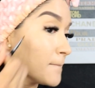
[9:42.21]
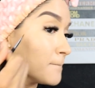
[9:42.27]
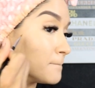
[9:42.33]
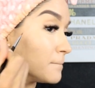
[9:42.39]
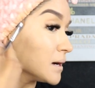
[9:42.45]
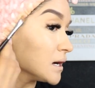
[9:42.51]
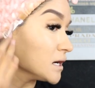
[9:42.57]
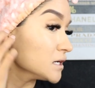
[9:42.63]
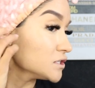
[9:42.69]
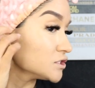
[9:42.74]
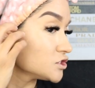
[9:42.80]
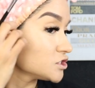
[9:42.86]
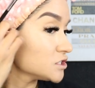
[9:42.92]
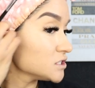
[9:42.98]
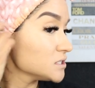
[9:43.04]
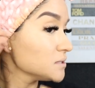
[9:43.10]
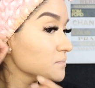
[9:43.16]
But
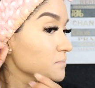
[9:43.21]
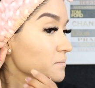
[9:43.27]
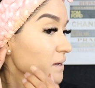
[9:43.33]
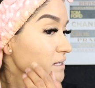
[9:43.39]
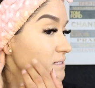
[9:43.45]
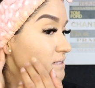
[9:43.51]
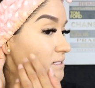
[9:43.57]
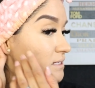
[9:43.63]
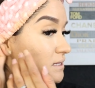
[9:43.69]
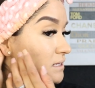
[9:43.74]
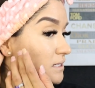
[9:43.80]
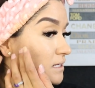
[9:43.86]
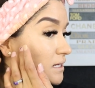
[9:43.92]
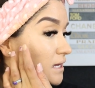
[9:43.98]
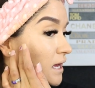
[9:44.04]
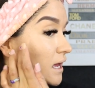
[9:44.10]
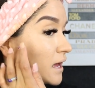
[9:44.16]
she
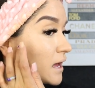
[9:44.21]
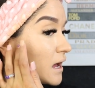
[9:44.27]
basically